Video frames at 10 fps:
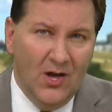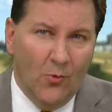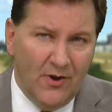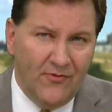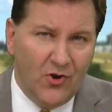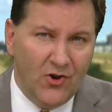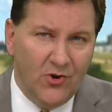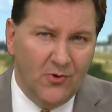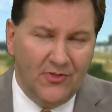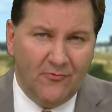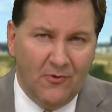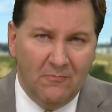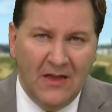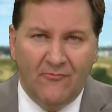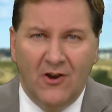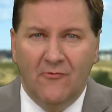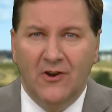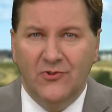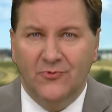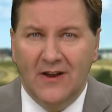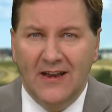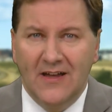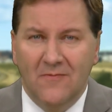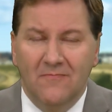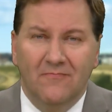What have you heard? Who are the main frontrunners right now?